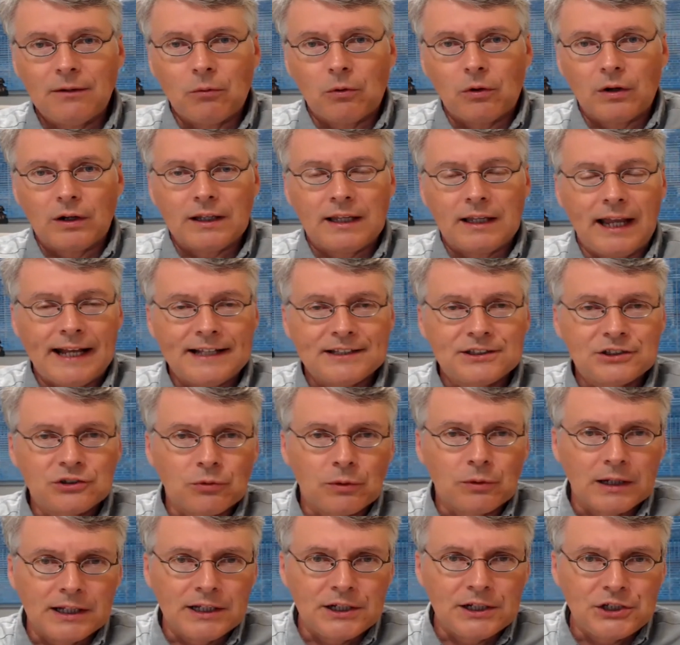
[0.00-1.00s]
were against
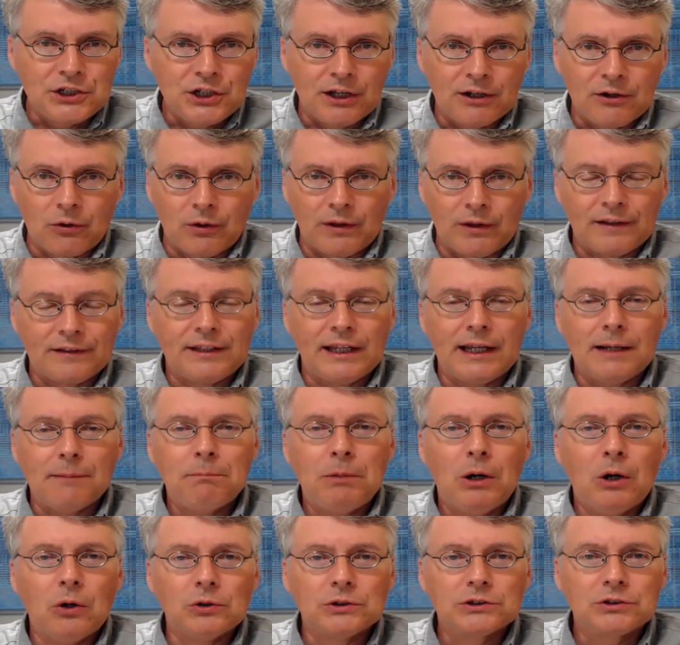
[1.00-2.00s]
religion or that they
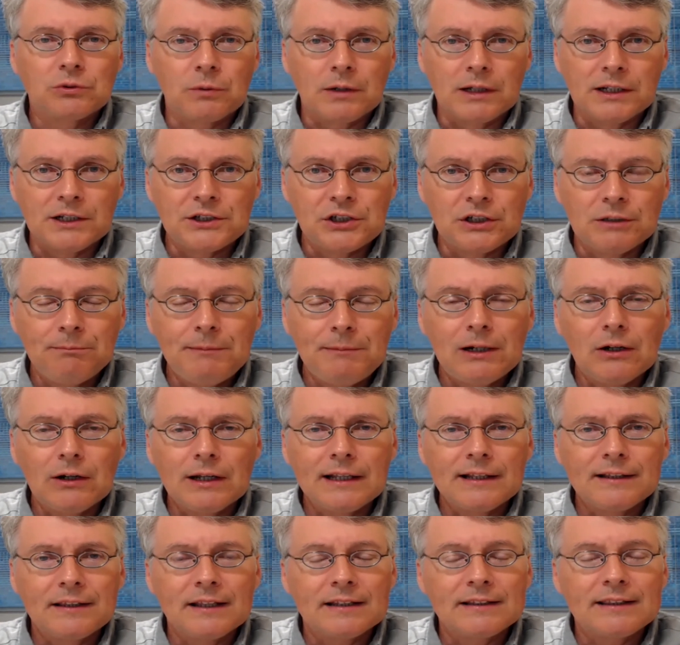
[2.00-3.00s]
opposed religion,
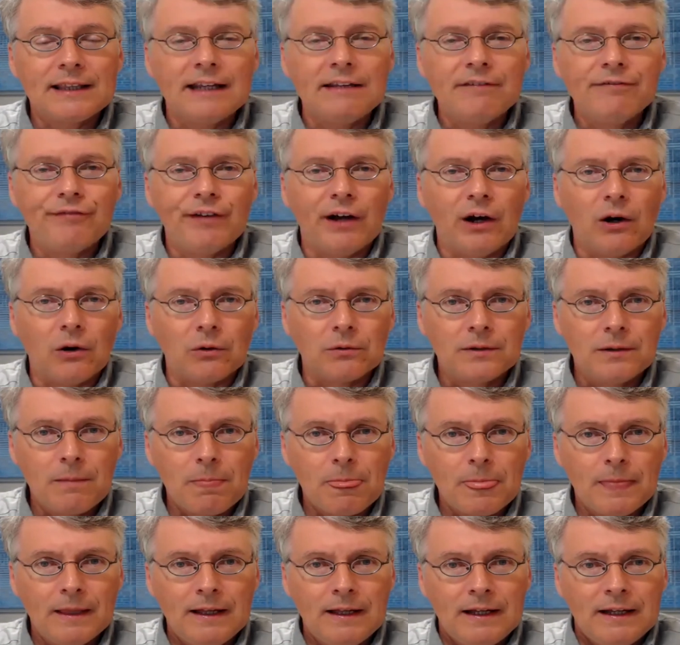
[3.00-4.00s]
merely that they felt
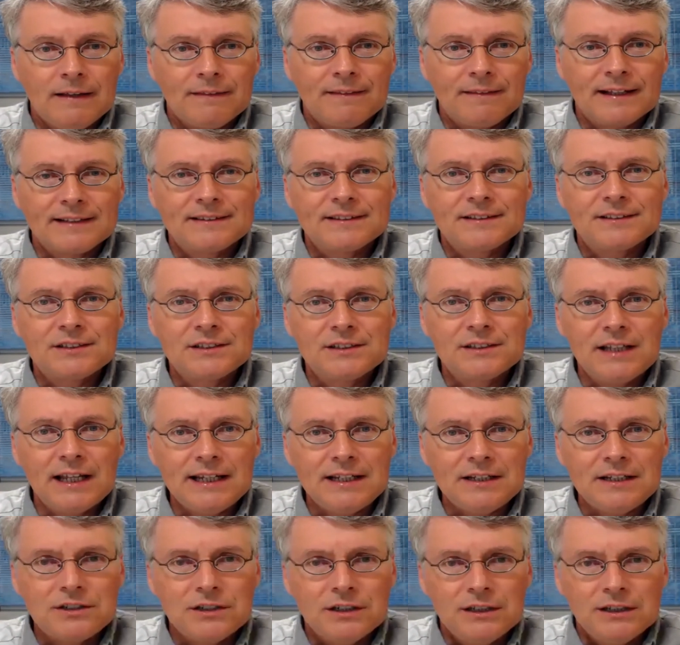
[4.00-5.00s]
that the
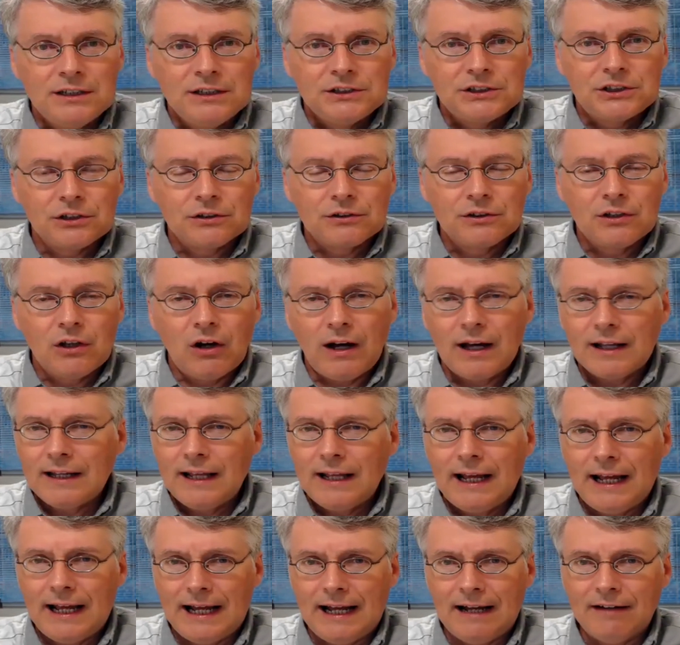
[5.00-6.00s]
state should not
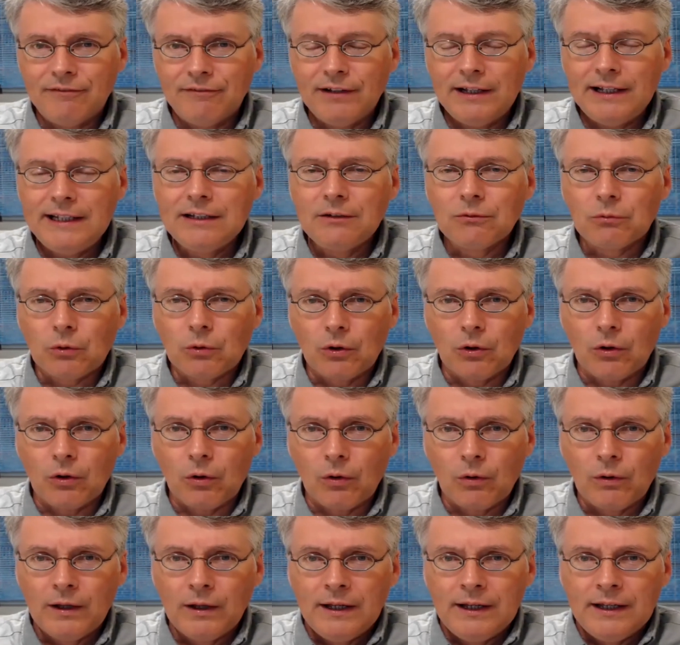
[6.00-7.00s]
have any
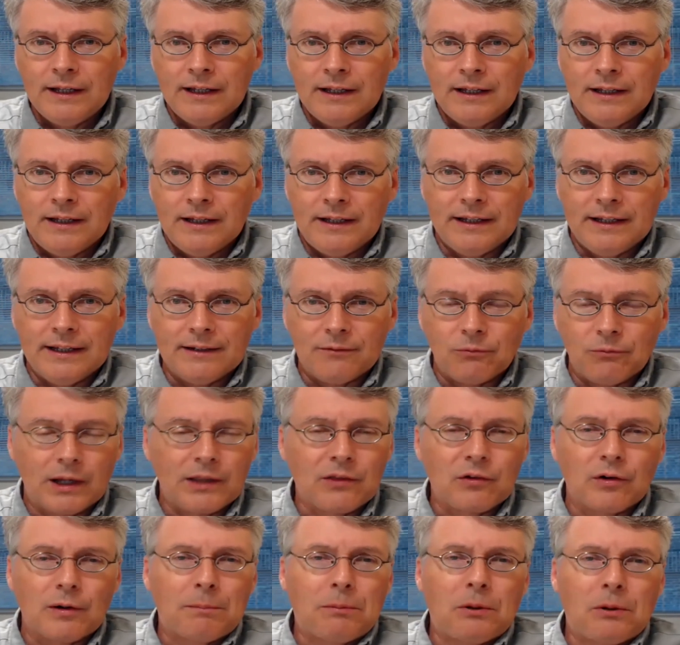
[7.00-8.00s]
role in
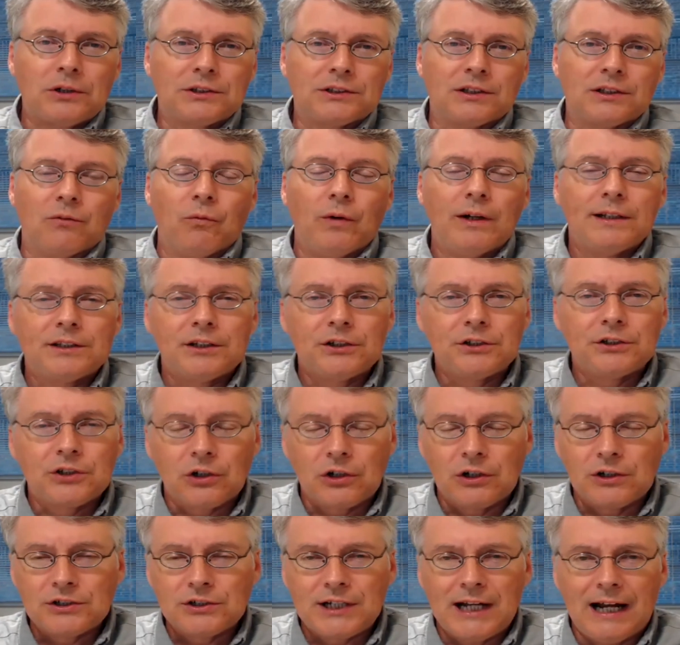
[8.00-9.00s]
whether a person went to
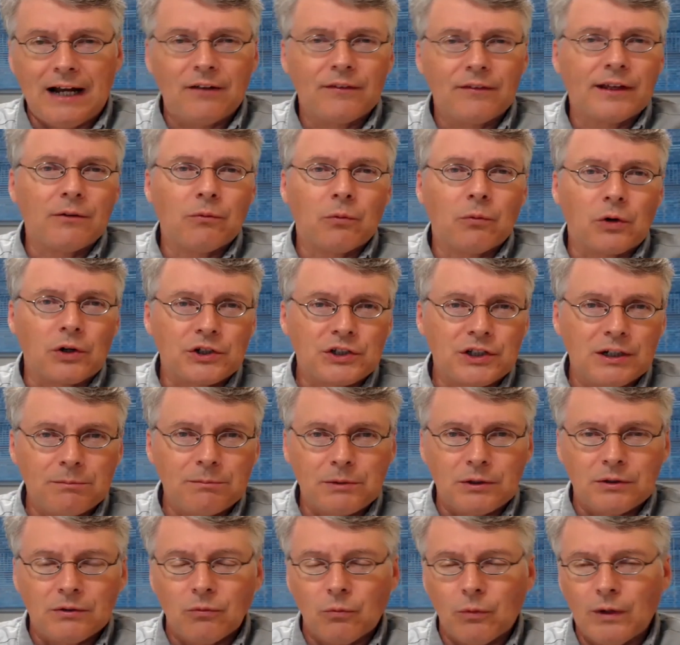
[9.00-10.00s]
church, how they
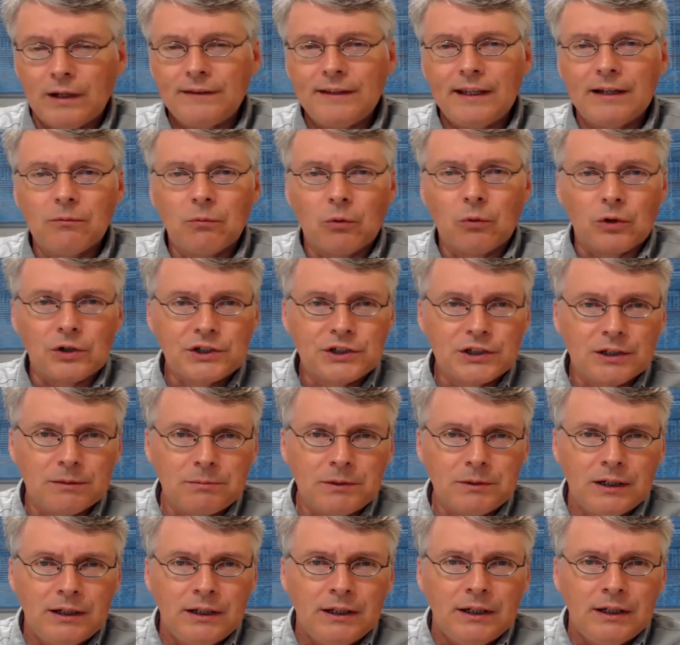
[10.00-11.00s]
worshiped, when they
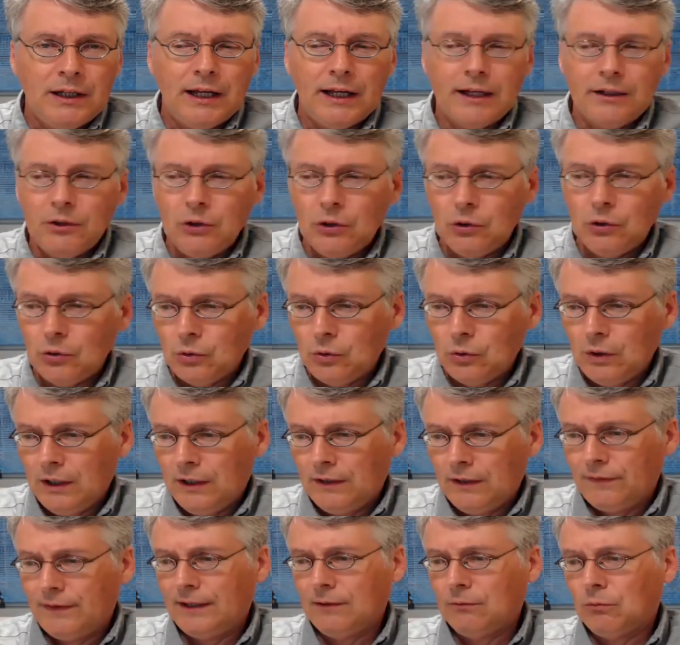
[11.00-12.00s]
worshiped, and who
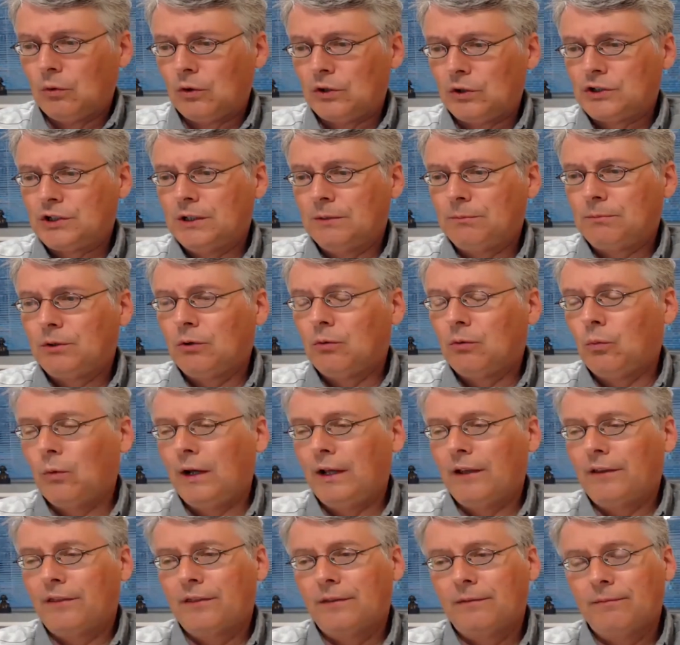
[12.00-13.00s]
they worshiped
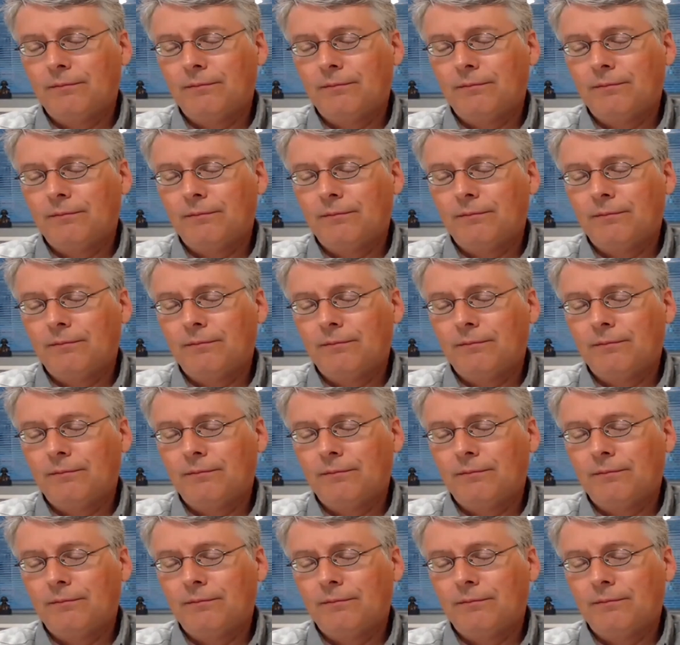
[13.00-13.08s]
with.